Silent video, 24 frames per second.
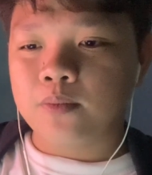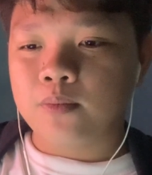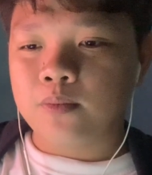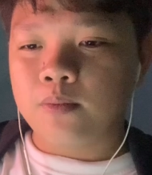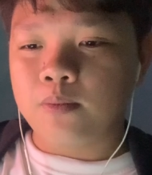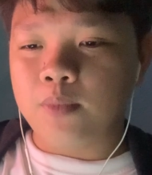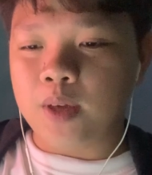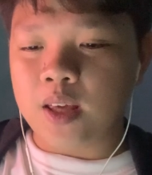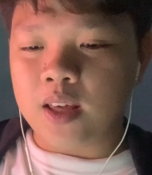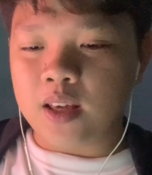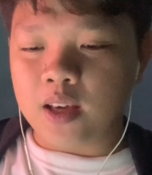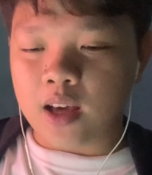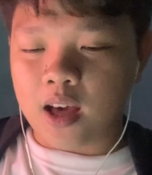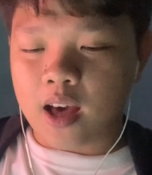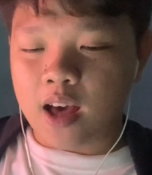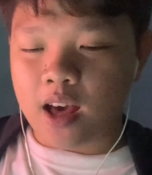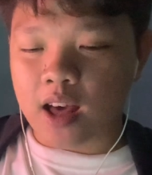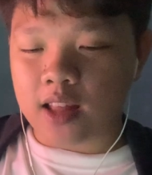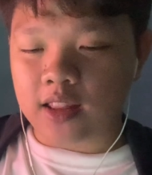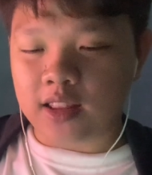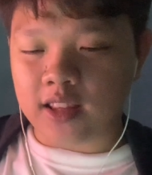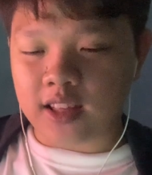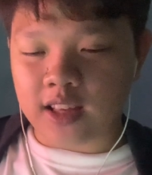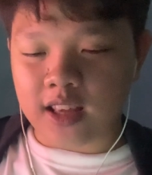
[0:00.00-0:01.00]
being
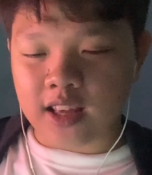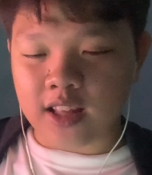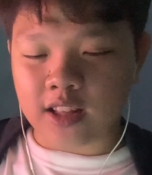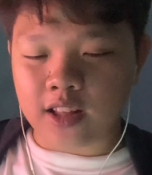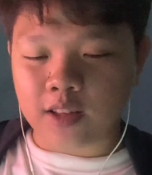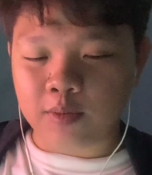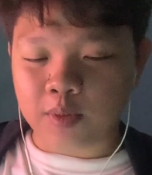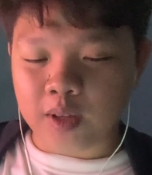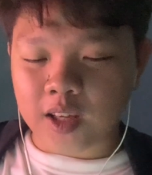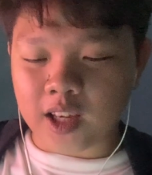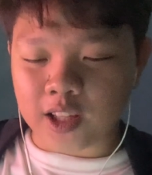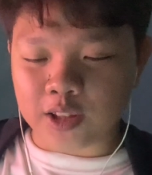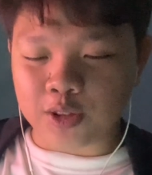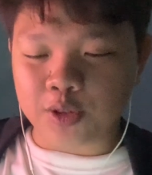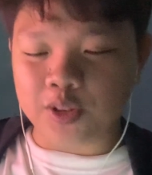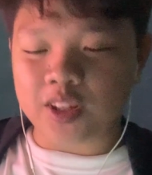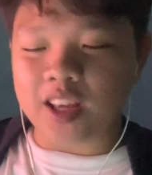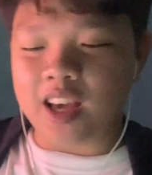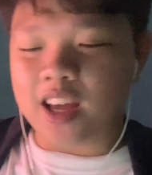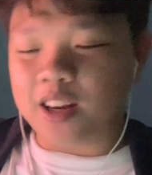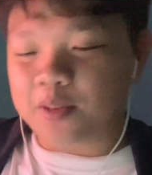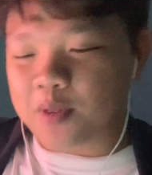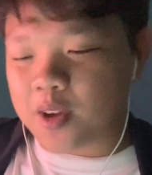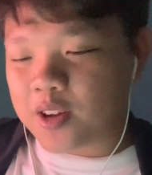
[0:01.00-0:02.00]
a 2D
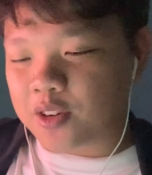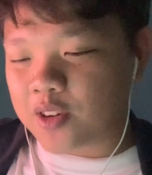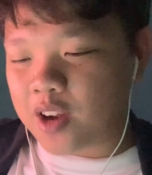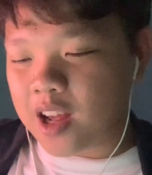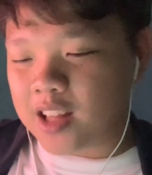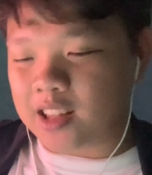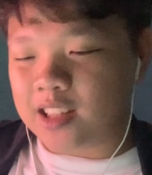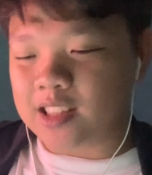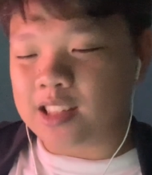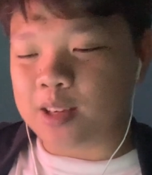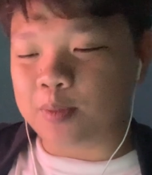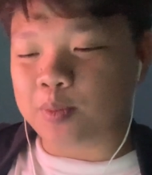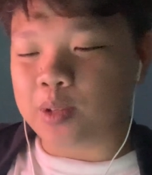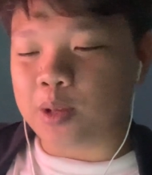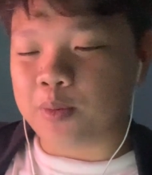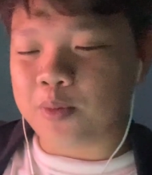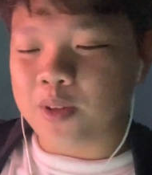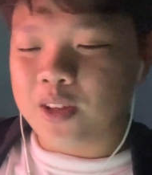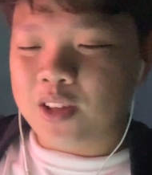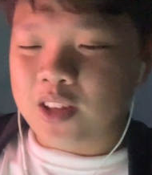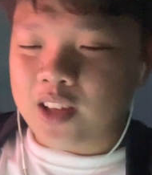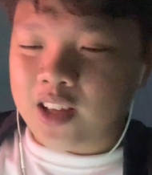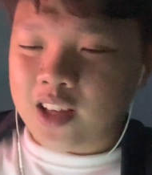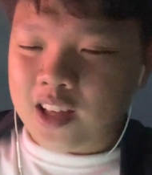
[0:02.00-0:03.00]
animator at the same time
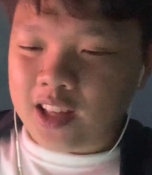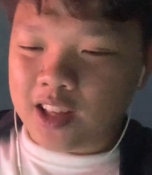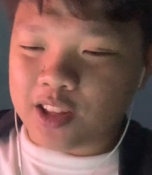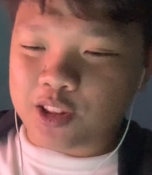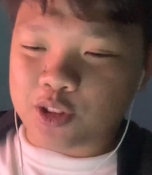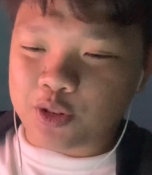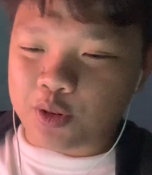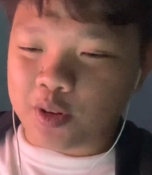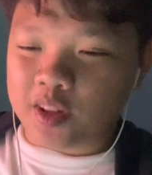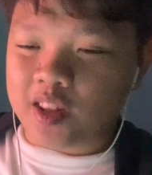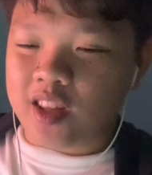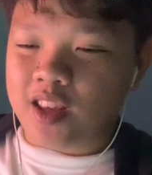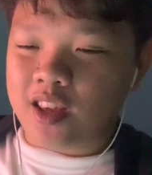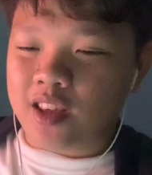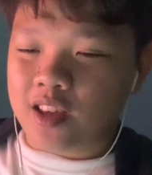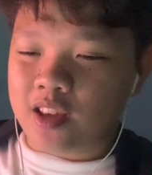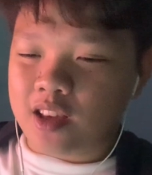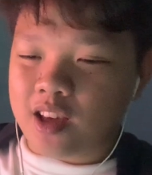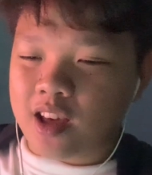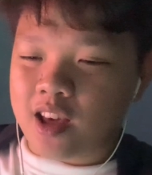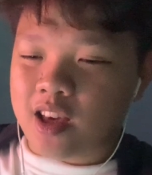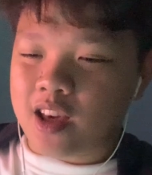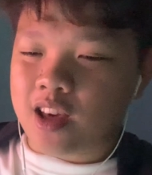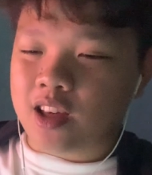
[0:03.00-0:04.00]
a
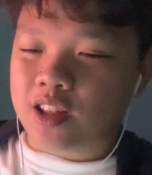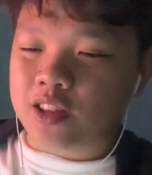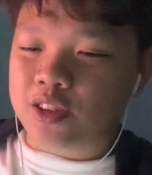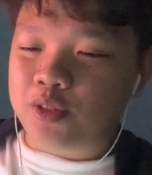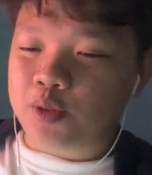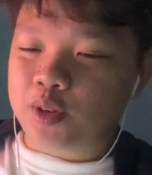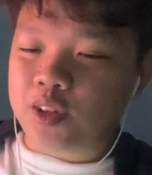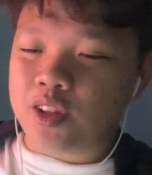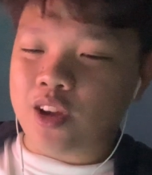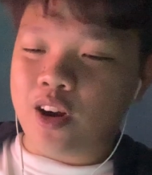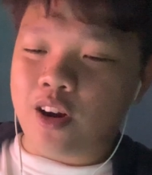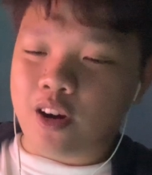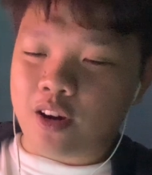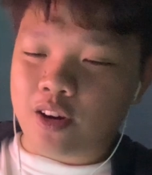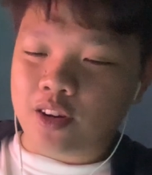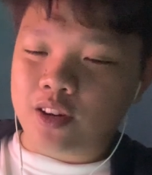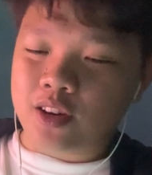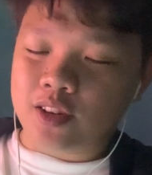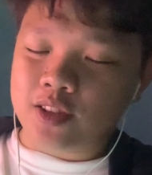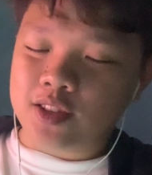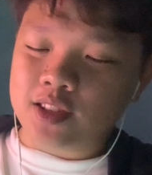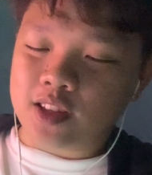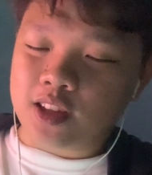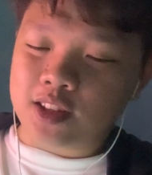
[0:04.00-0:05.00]
3D
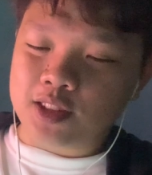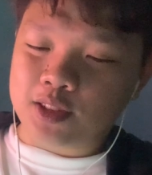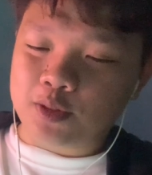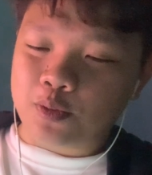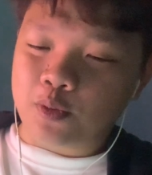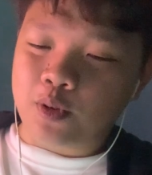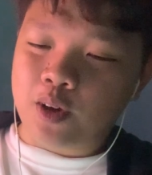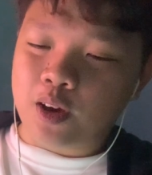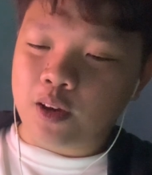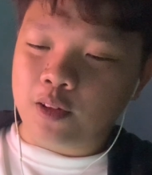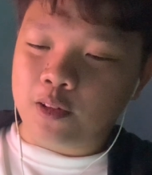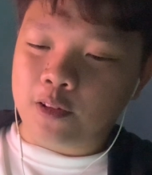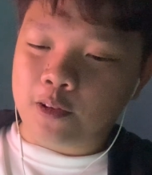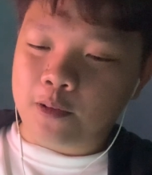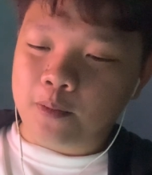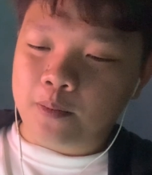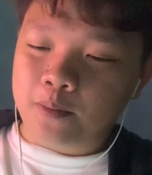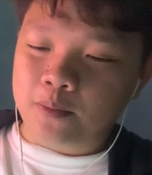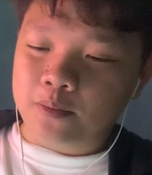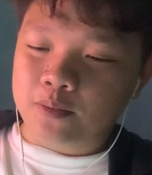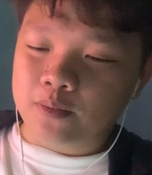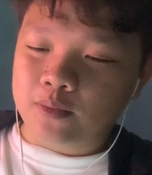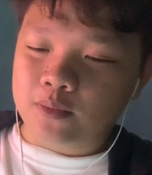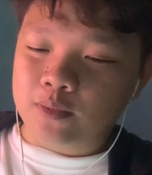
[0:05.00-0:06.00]
artist as well,
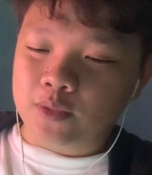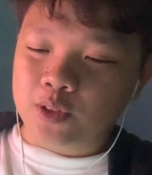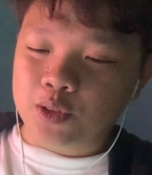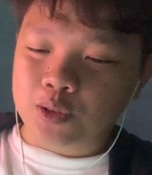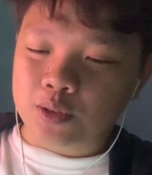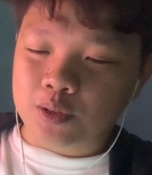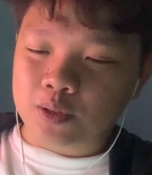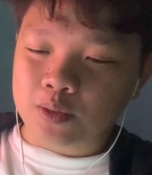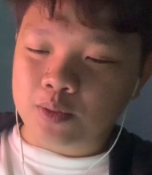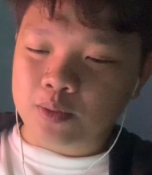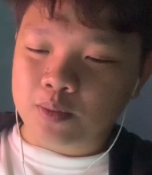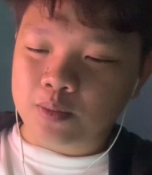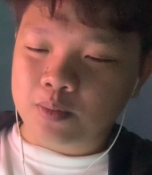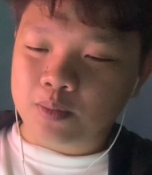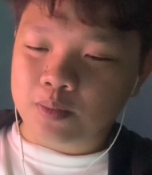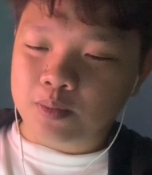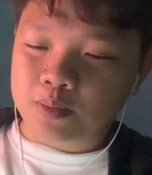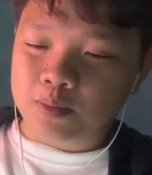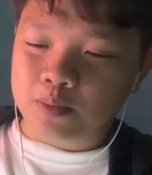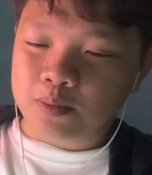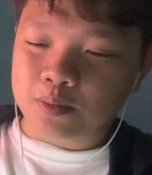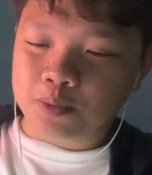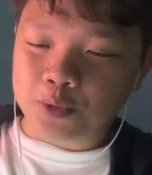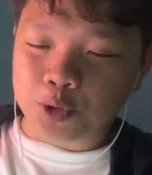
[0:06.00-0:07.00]

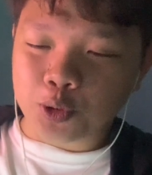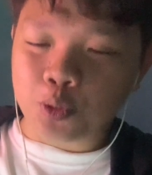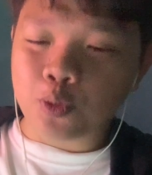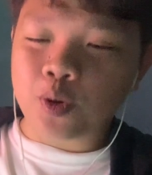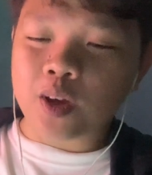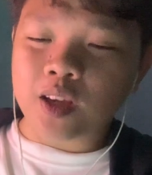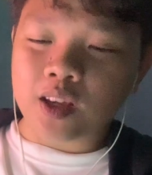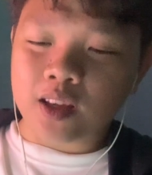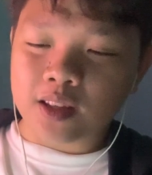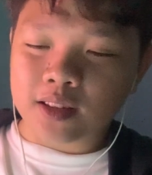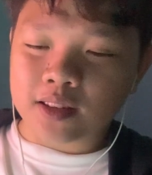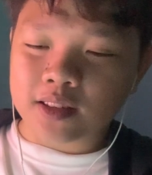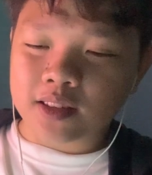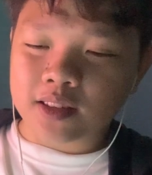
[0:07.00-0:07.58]
doing it,